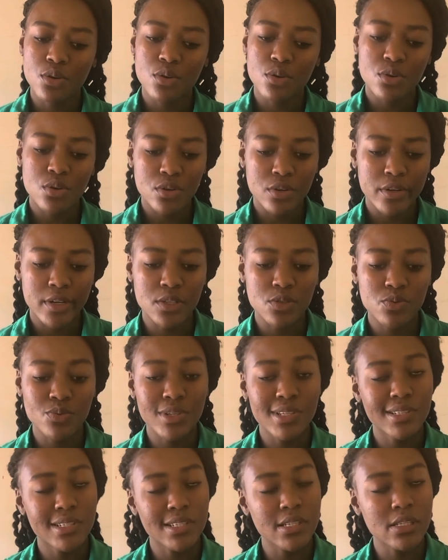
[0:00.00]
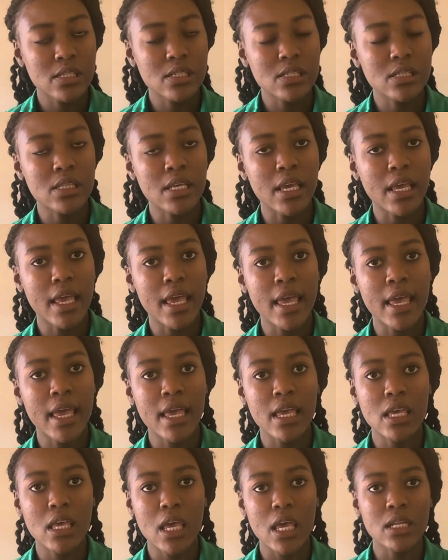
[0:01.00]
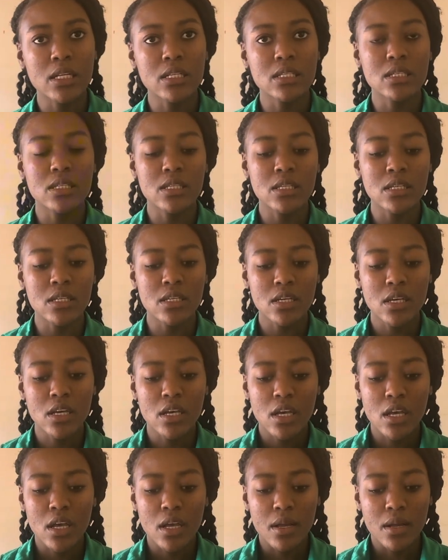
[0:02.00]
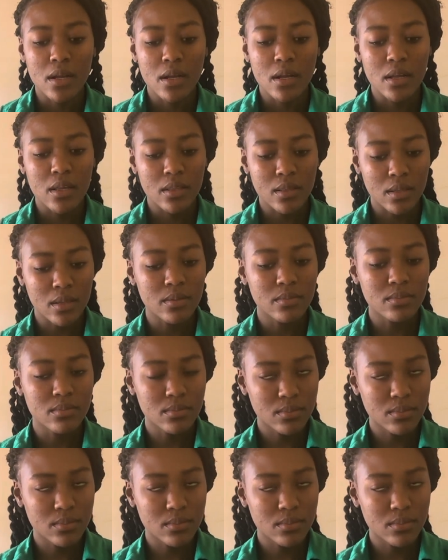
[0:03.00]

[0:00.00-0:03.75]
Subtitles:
Congress, which is the ANC. And then